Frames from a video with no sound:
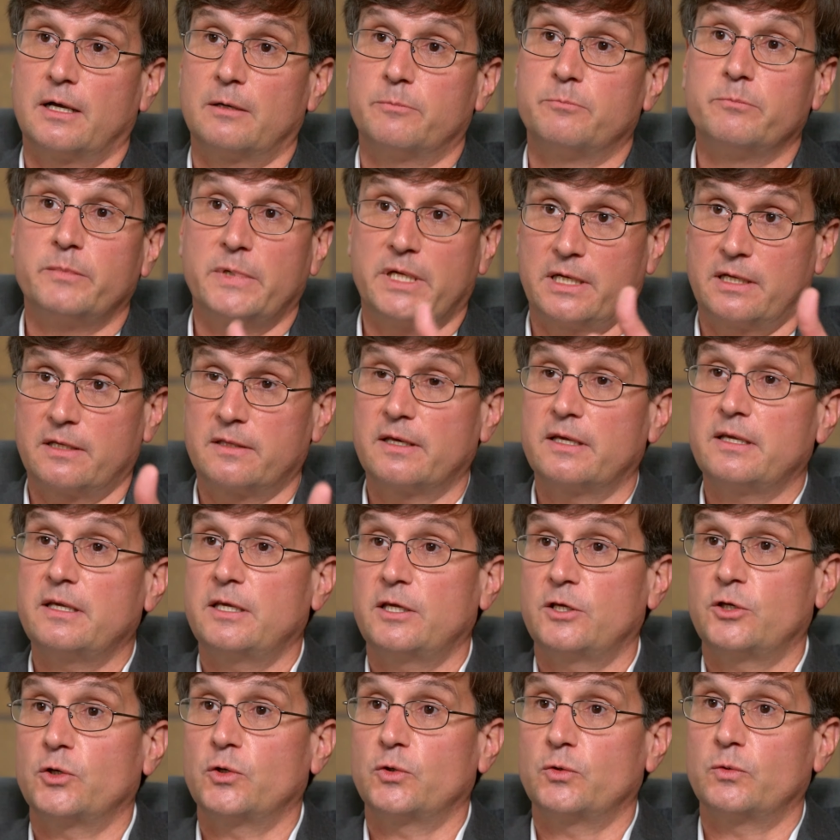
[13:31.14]
meaning the
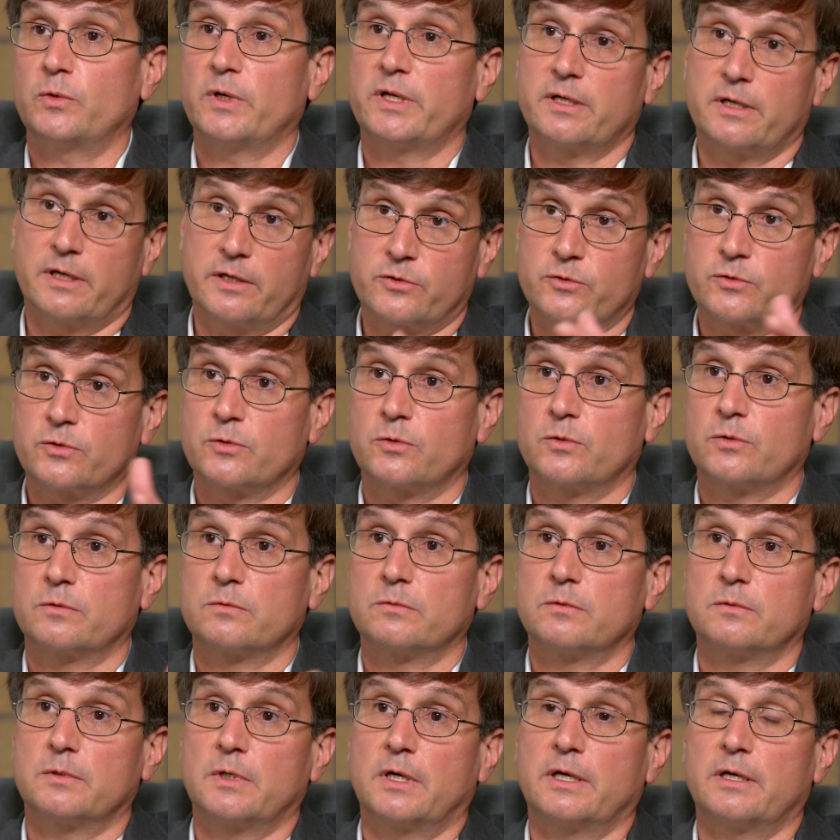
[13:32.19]
EU and other
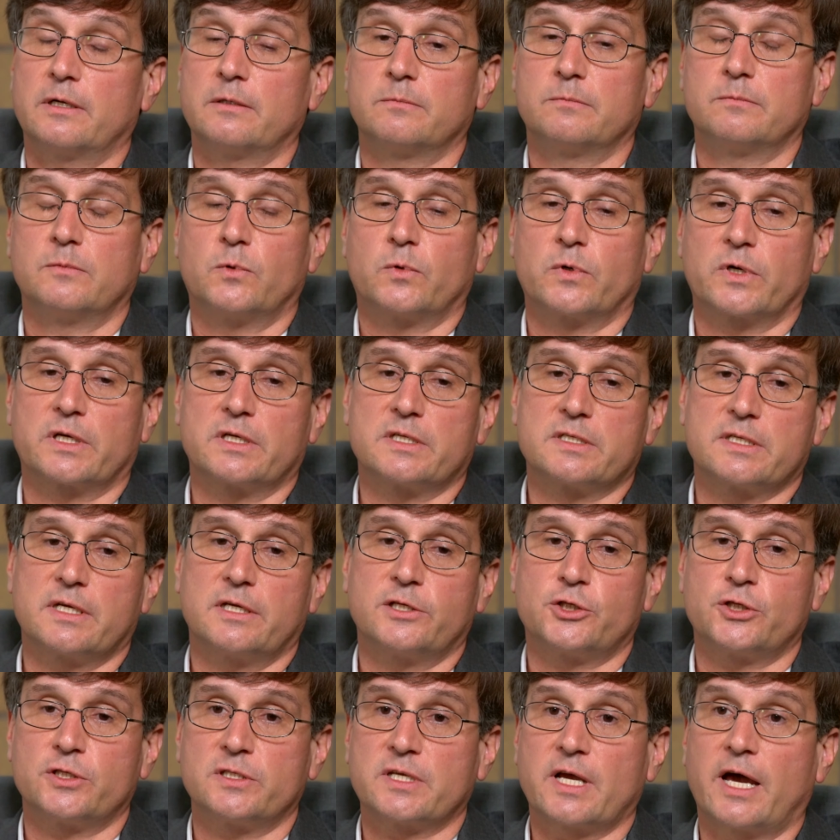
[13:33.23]

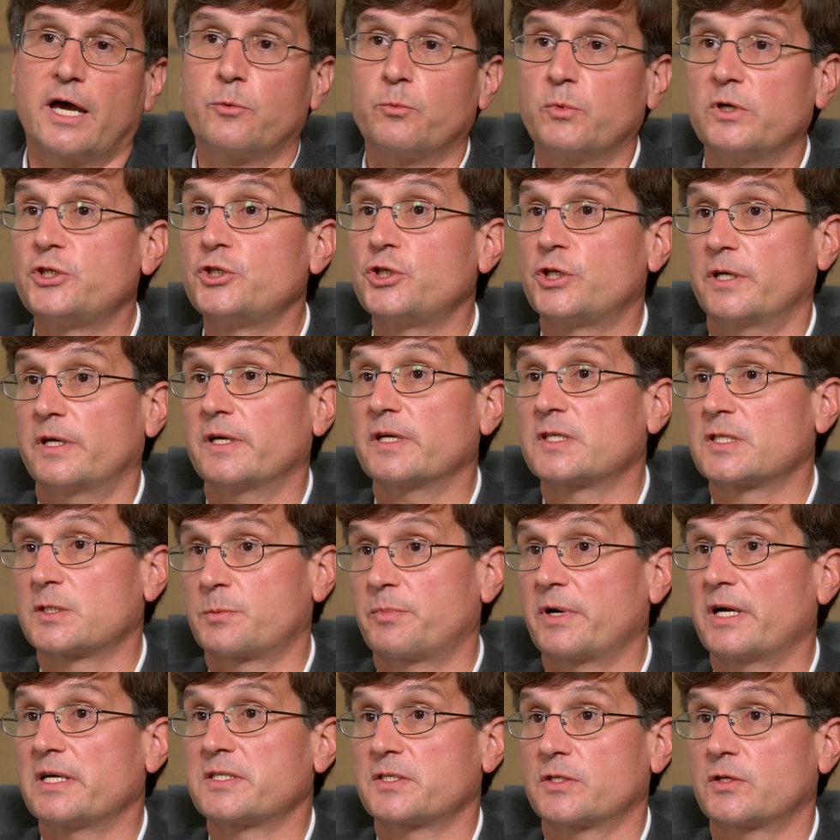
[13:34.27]
organizations on which to
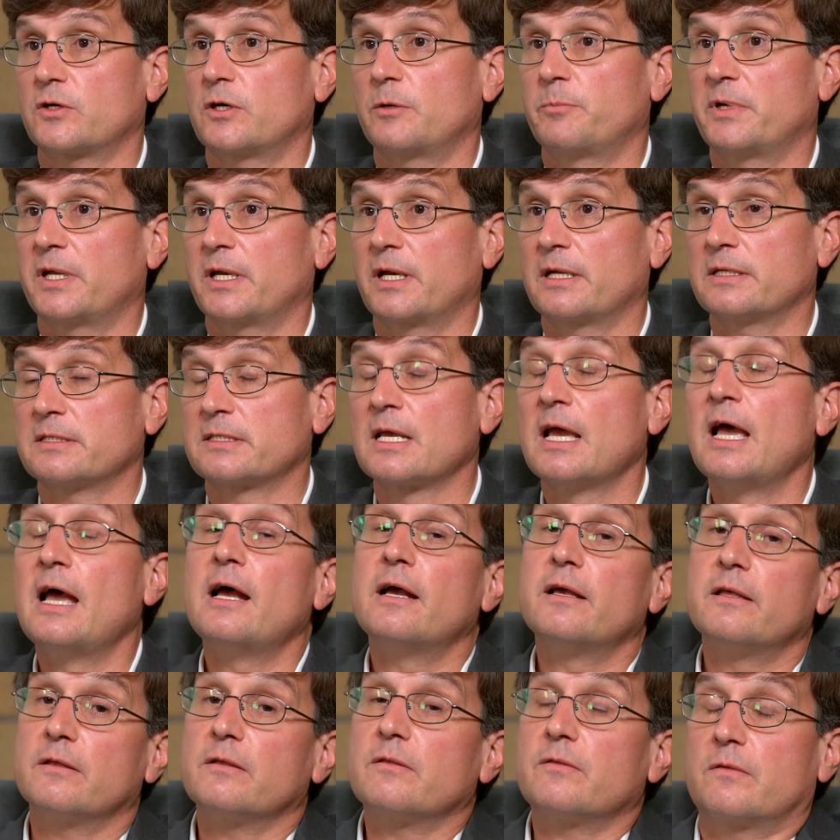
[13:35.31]
express their opinions.
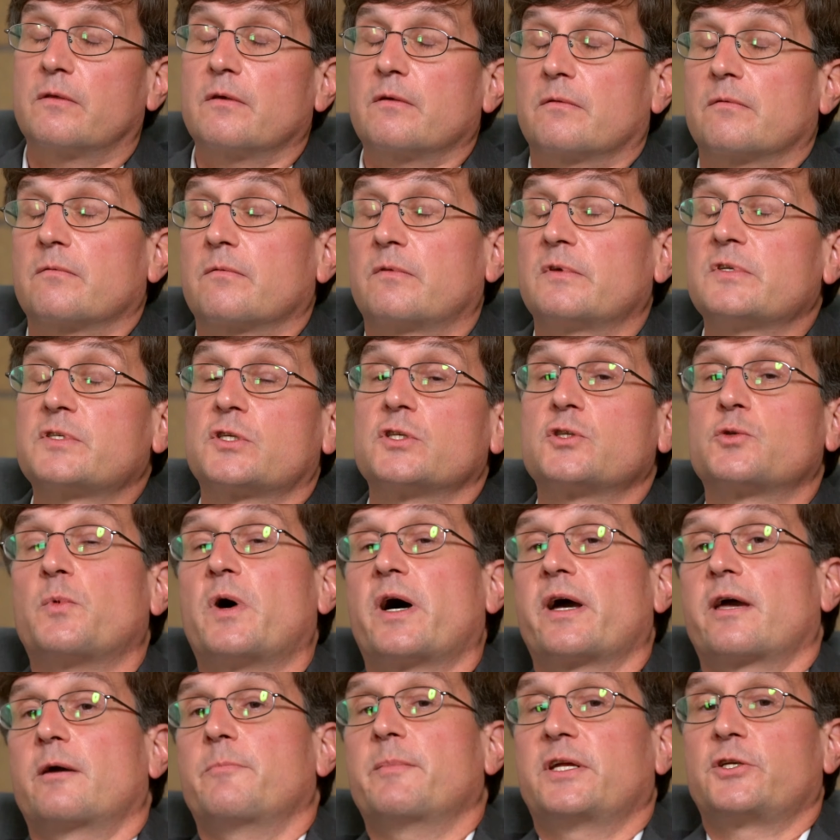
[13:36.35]
This is
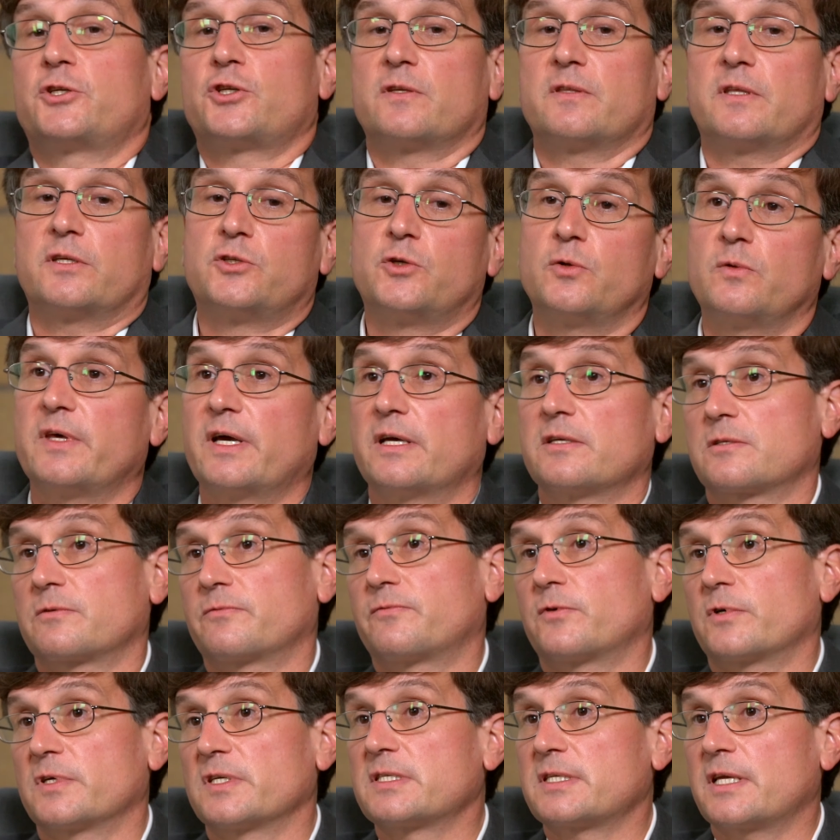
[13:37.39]
why I mentioned the
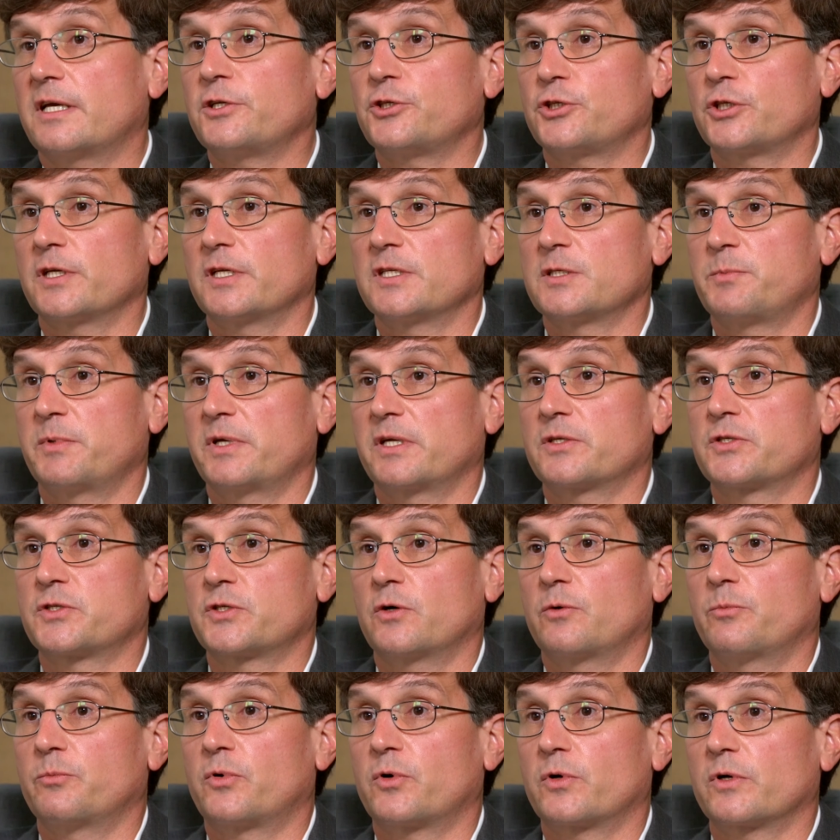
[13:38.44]
2004 accession as being
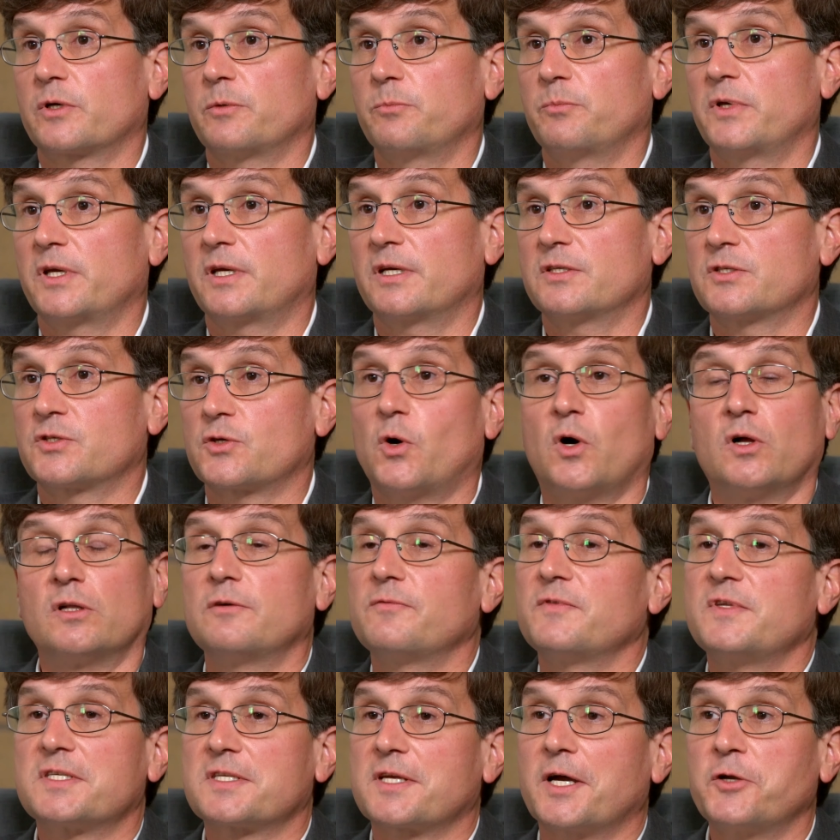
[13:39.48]
so important, because all
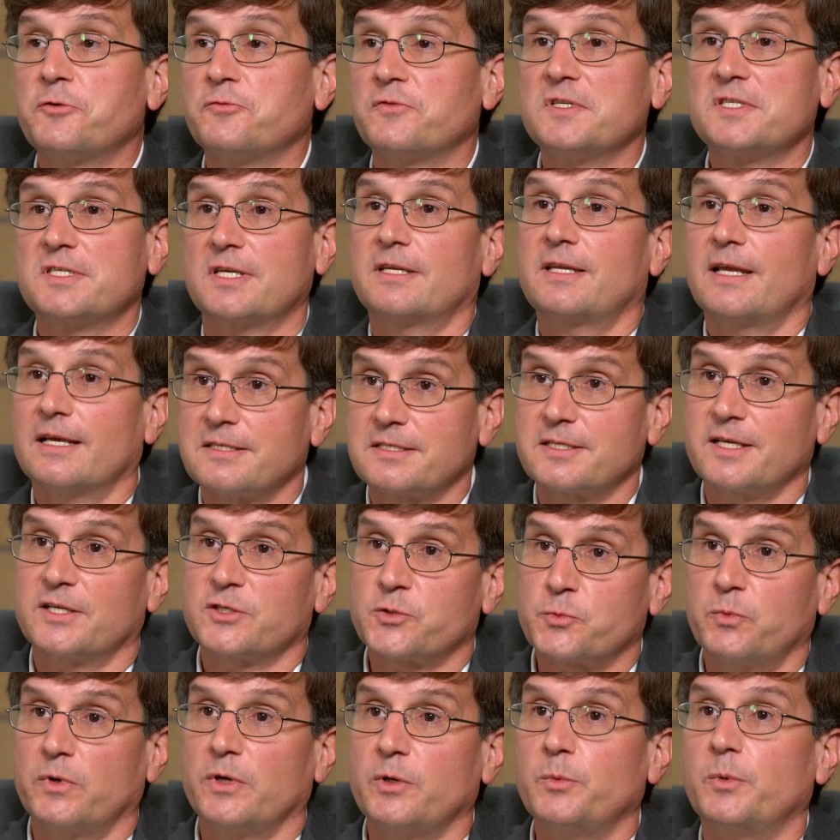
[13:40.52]
of these countries said,
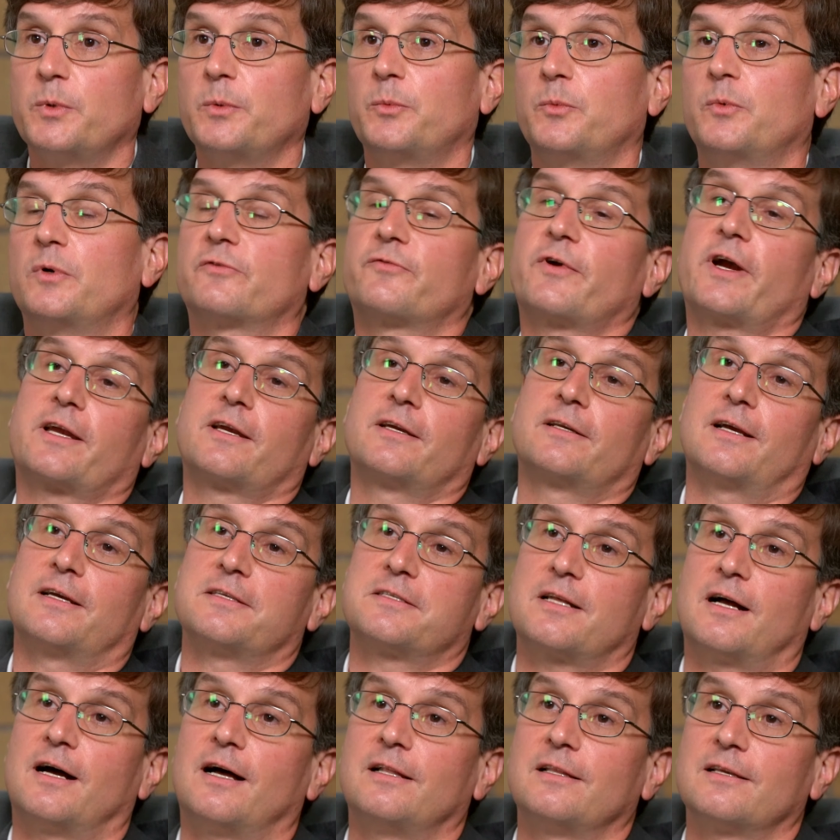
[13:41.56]
yes, we'll recognize
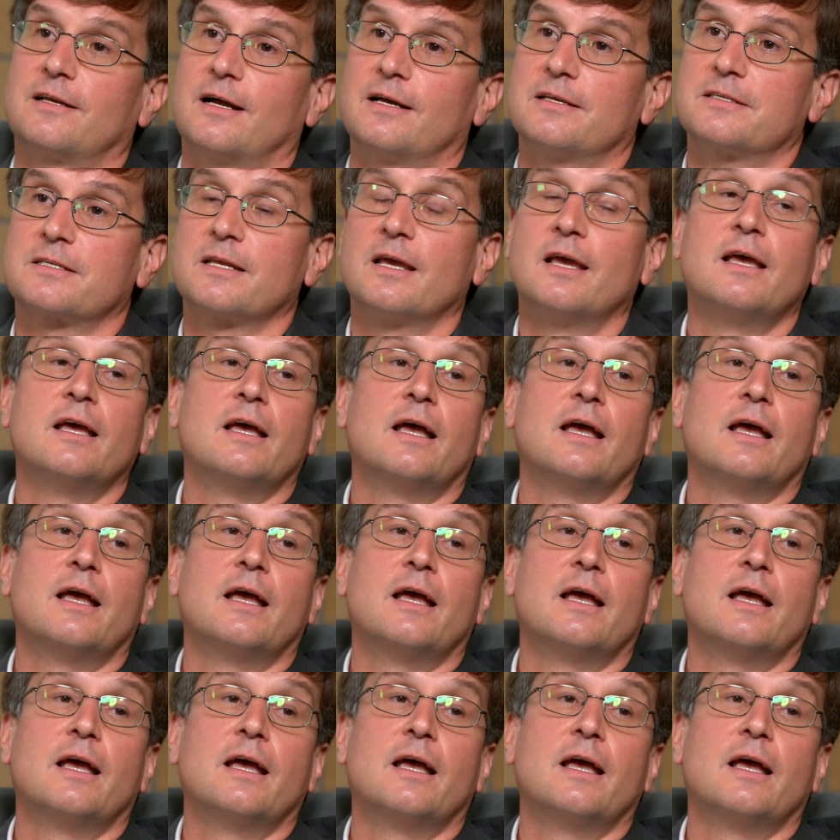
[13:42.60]
the Holocaust.